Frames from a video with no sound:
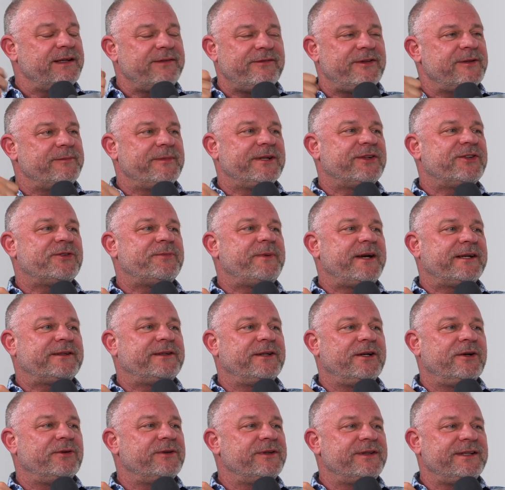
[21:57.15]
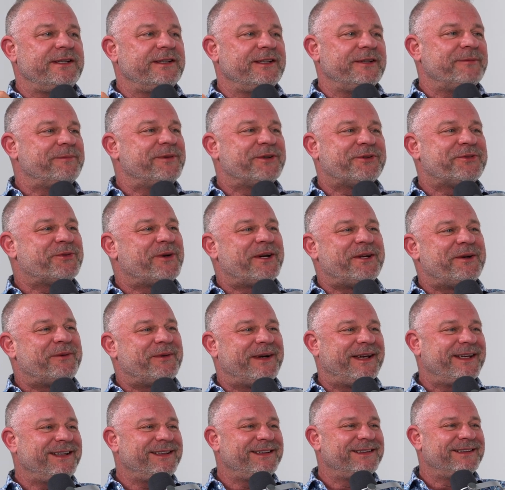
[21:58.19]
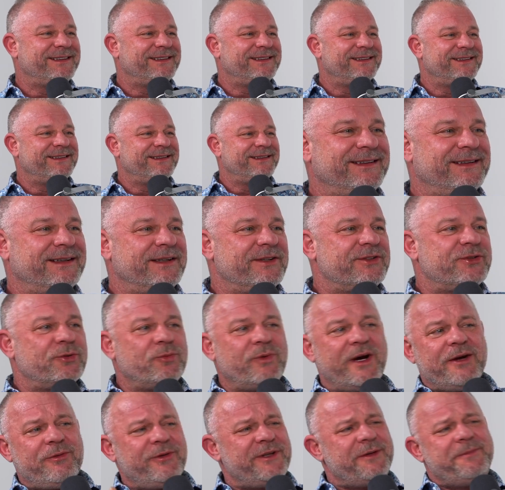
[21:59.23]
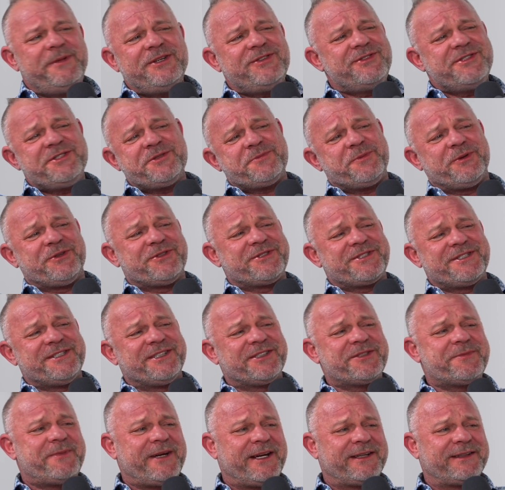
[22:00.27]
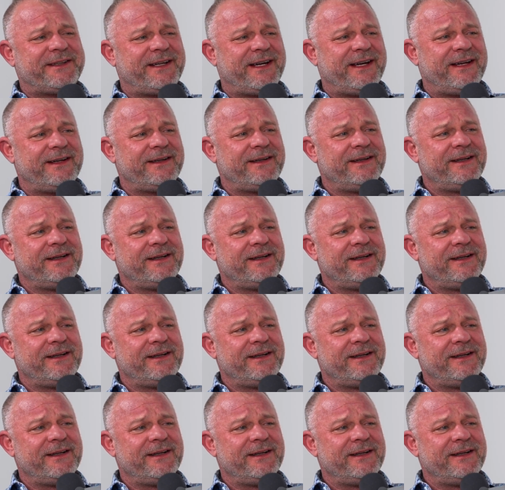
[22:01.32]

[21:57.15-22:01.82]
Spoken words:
of them expect to go to the Olympics right away. Right. So why would a business person expect that?